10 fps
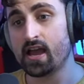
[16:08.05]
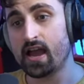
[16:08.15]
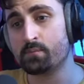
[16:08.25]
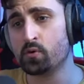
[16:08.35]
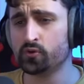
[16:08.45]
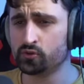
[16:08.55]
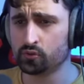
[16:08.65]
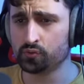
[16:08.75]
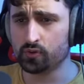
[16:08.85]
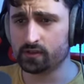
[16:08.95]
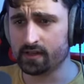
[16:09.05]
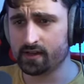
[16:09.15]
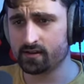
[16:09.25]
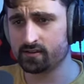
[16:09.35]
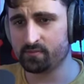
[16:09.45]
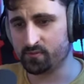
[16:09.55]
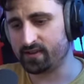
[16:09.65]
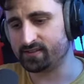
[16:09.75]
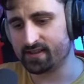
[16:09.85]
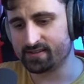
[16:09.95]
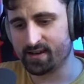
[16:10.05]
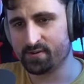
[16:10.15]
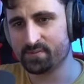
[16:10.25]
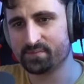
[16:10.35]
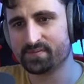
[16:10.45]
I'm going to link, let me write that down.